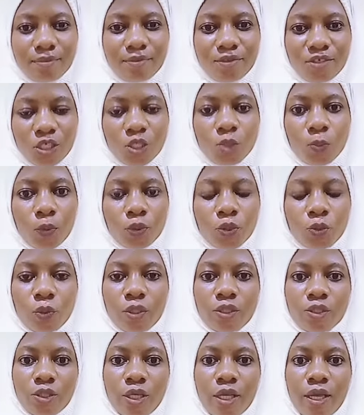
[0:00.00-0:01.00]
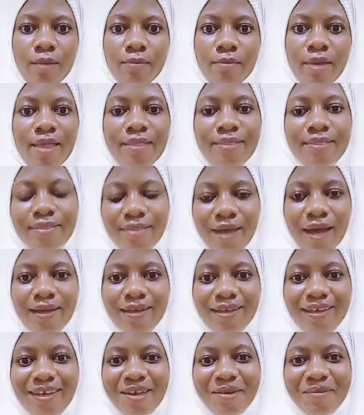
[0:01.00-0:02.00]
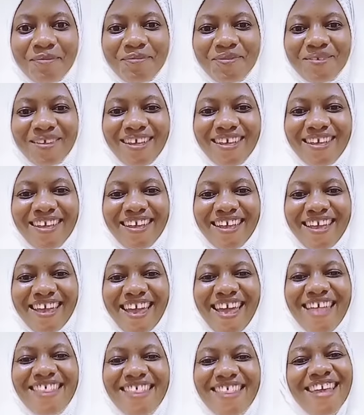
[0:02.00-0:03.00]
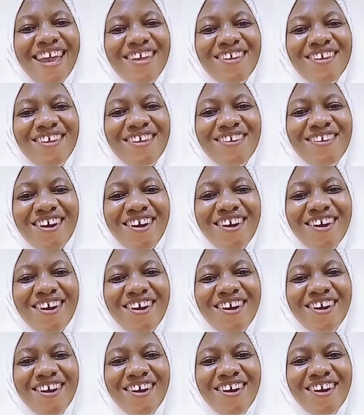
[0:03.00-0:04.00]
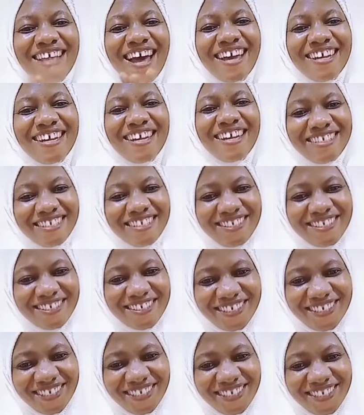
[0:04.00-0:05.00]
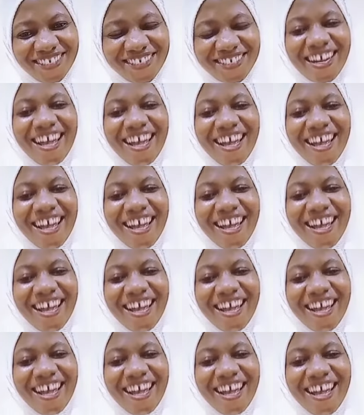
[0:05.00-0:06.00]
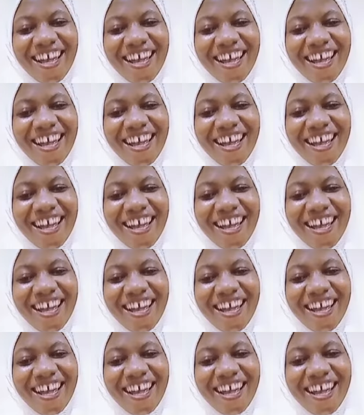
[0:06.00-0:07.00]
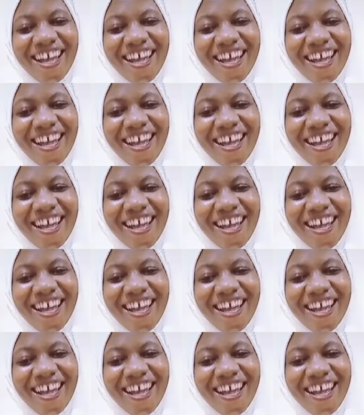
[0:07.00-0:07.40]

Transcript: Just prostrate to him and thank him. And there you go. That is sujood shukur. Don't forget to spread